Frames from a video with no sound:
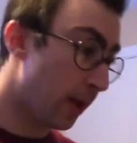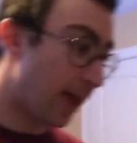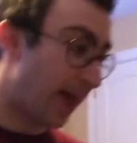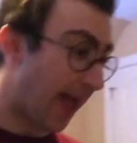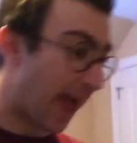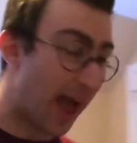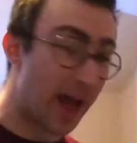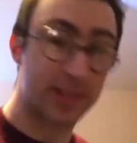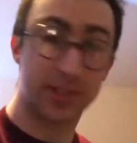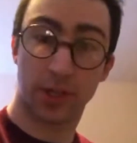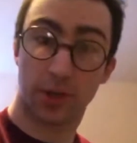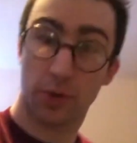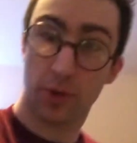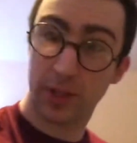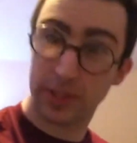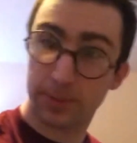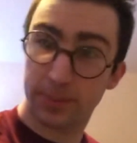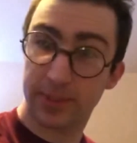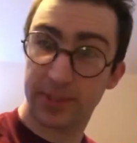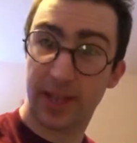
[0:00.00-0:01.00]
as a
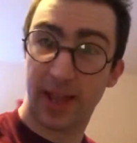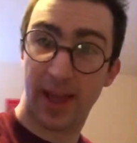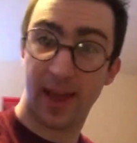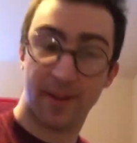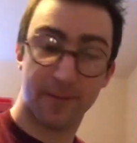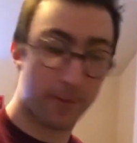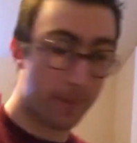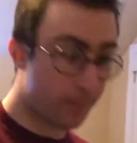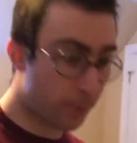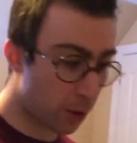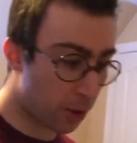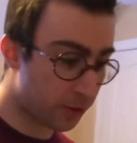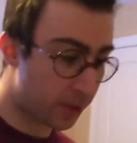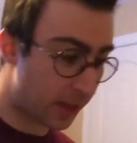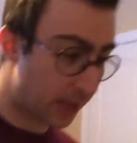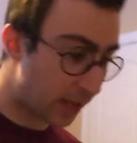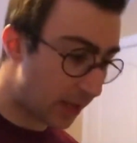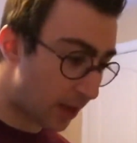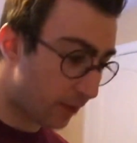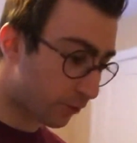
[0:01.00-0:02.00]
Christmas gift, a birthday
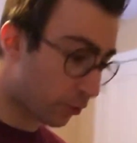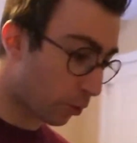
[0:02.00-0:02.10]
gift, or